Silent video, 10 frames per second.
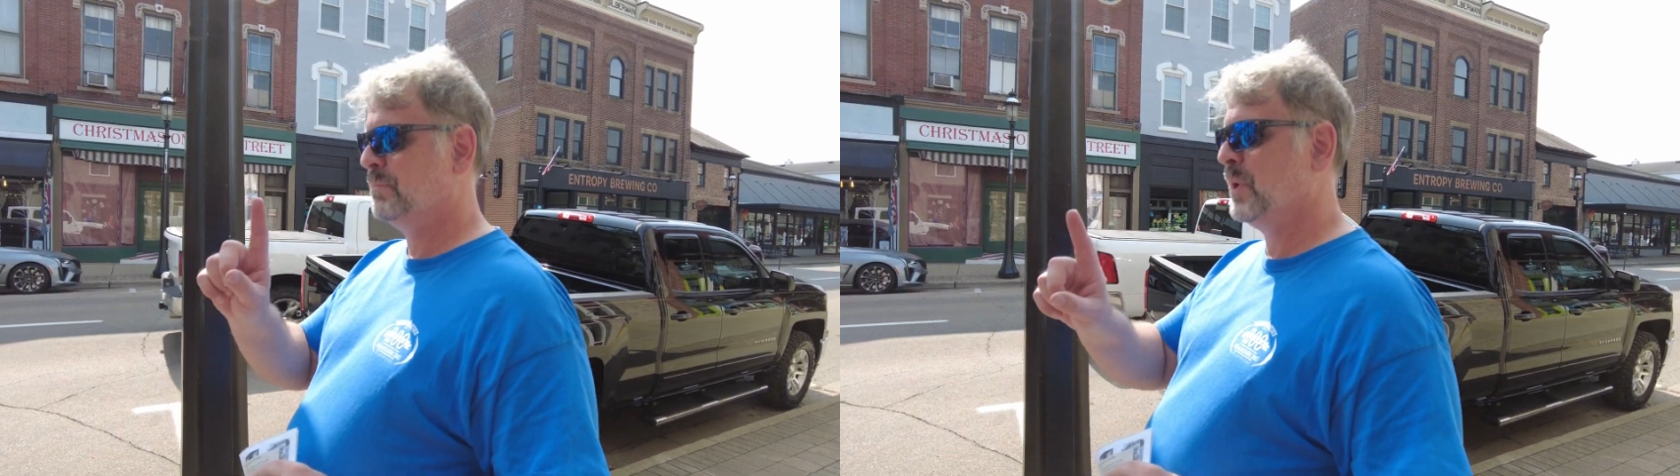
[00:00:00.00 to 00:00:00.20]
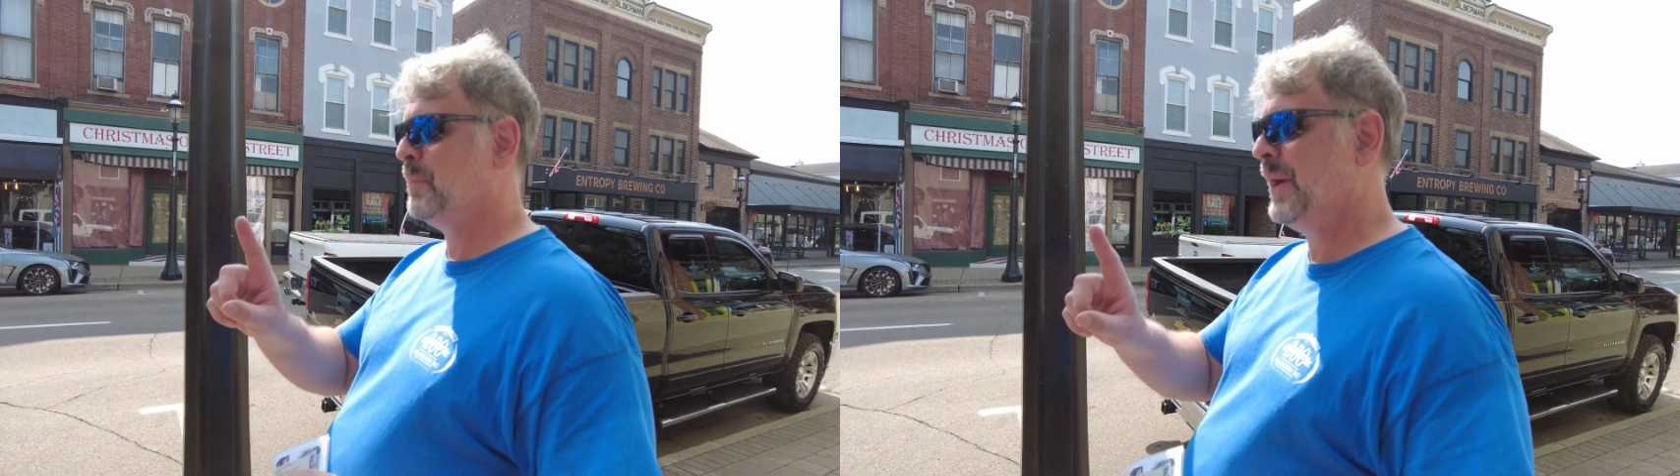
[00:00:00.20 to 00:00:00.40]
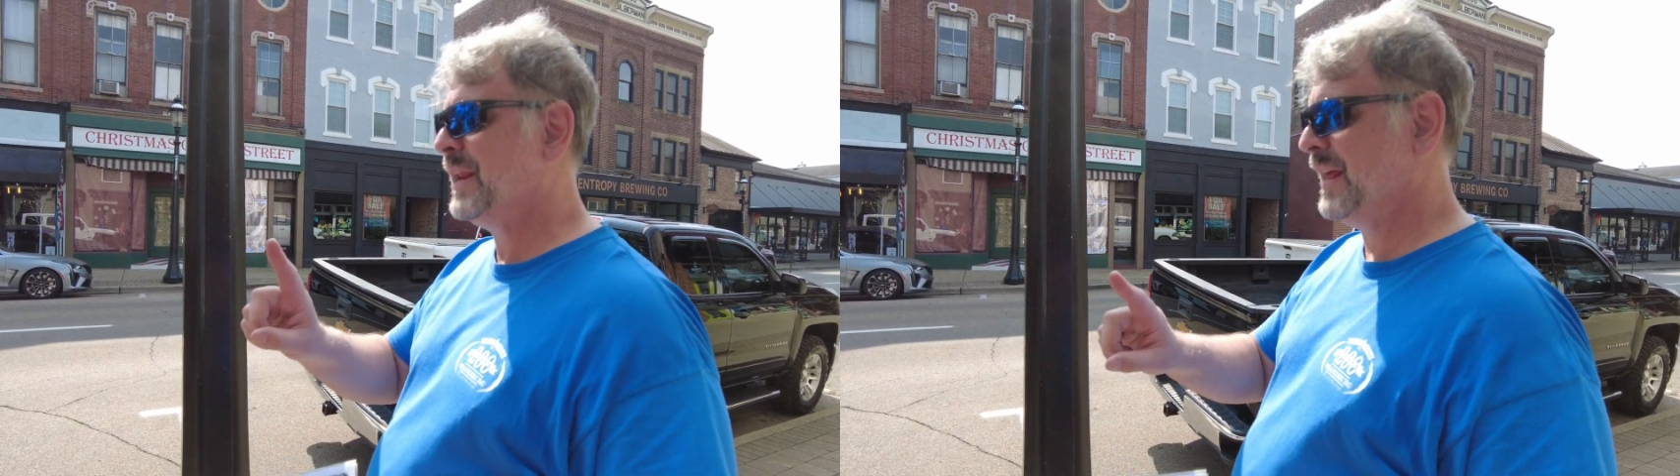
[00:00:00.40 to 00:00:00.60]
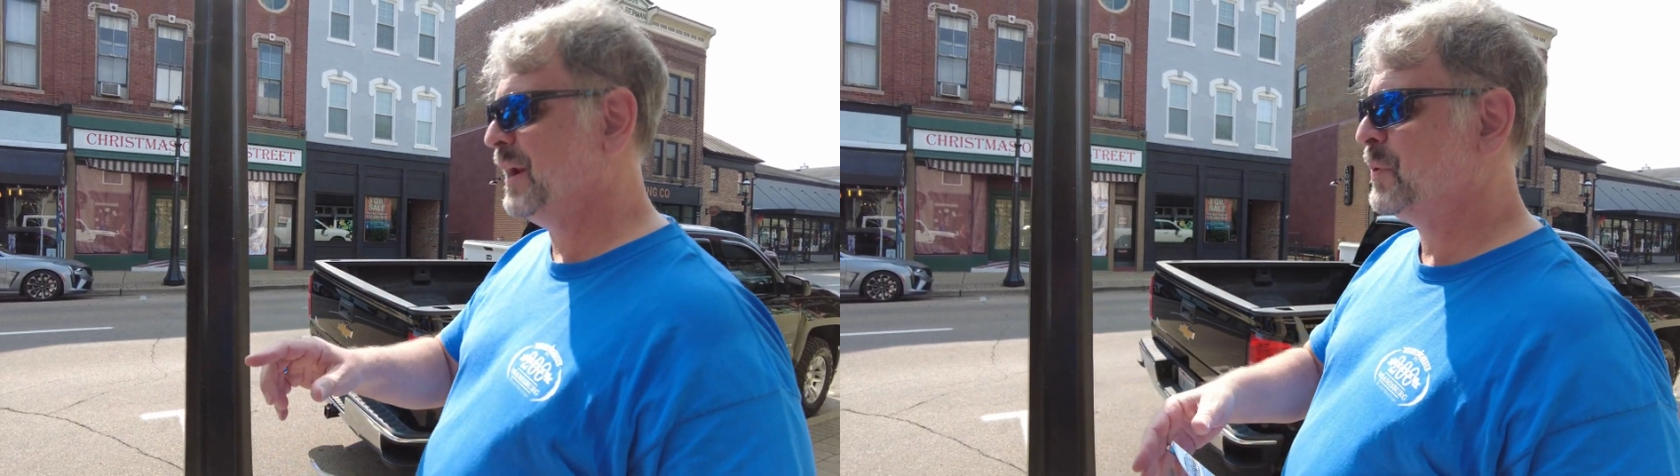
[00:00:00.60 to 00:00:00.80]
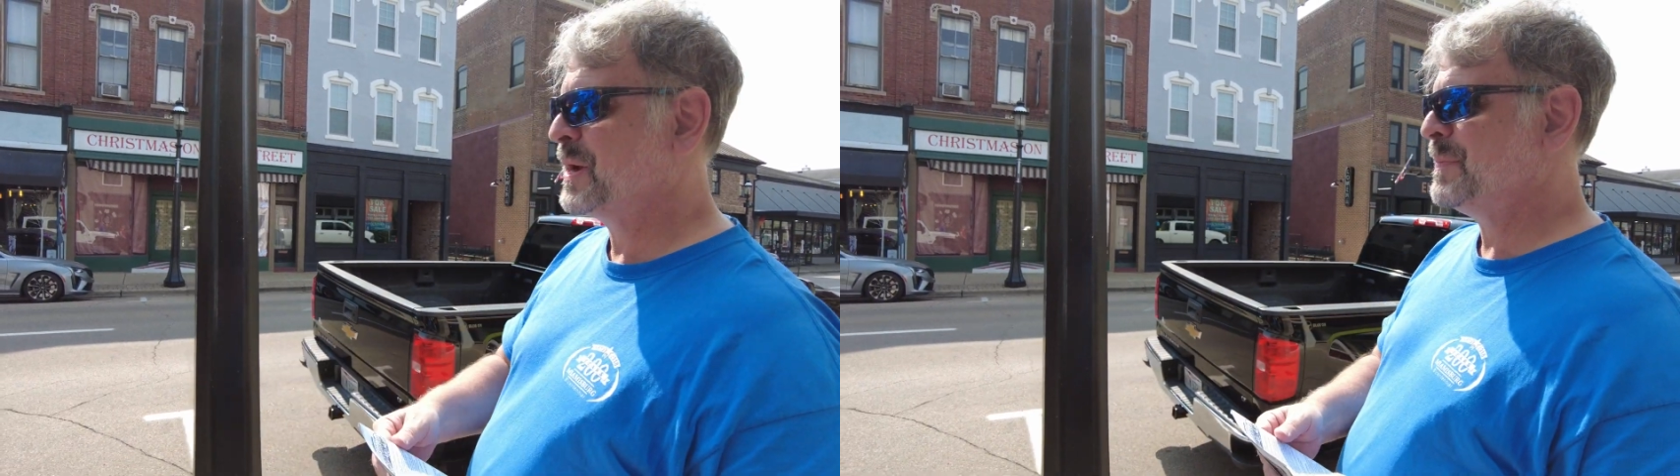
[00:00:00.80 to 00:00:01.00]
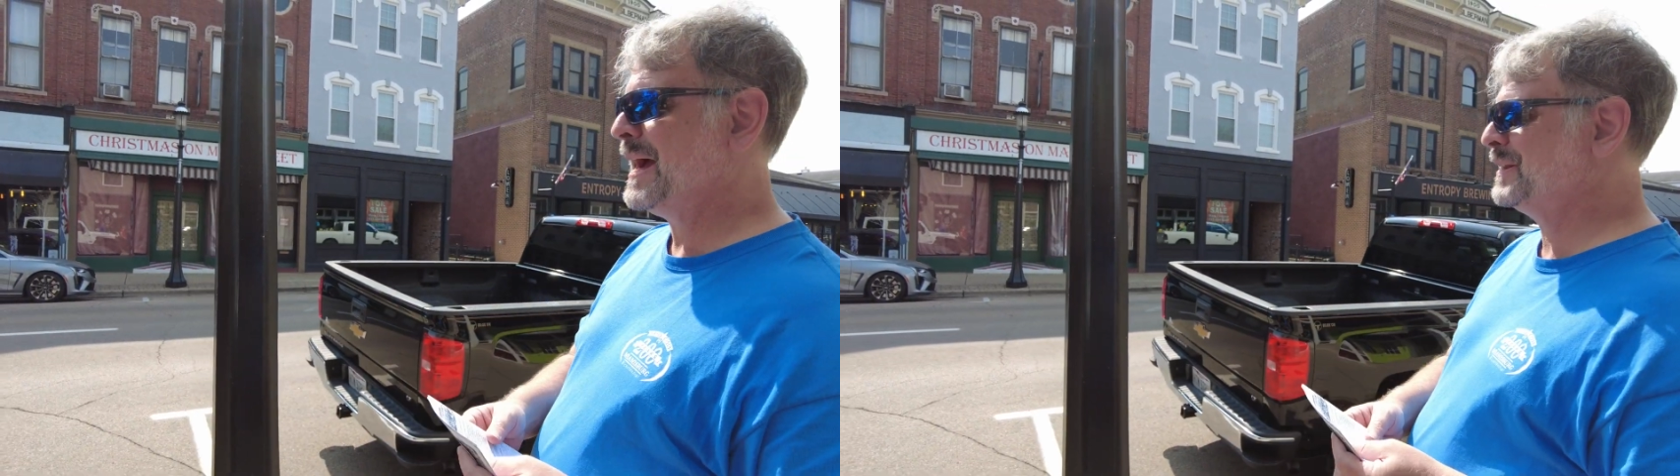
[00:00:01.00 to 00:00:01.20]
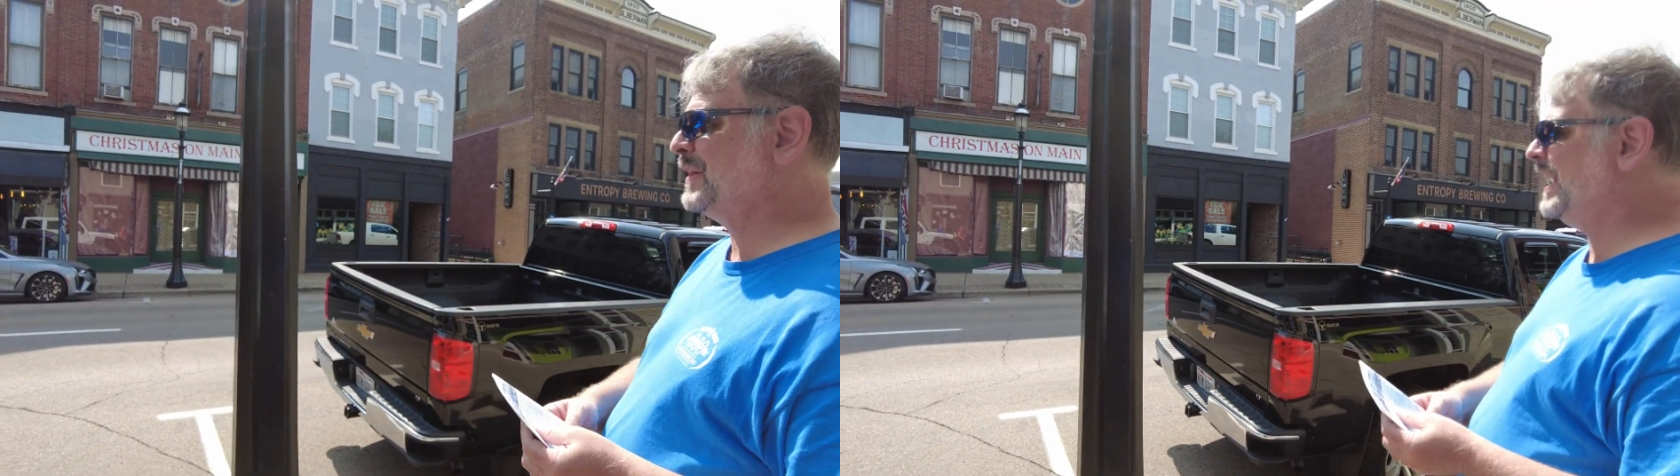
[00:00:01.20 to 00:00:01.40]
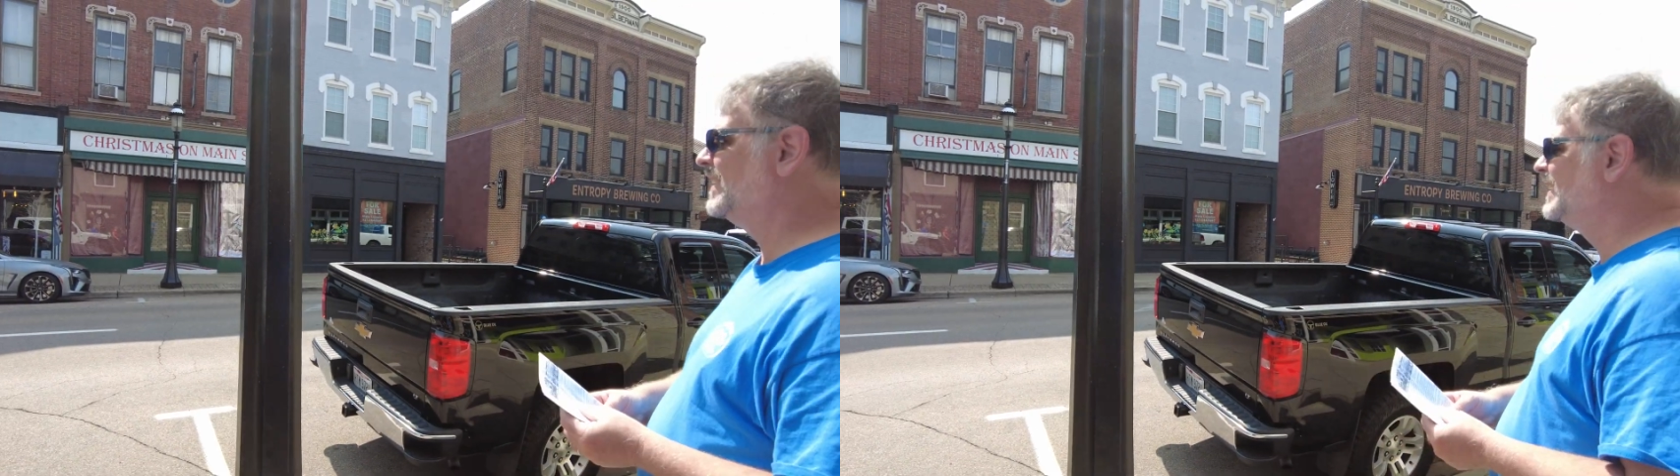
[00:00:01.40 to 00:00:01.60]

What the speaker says: Put a pin in it. We'll get back to that.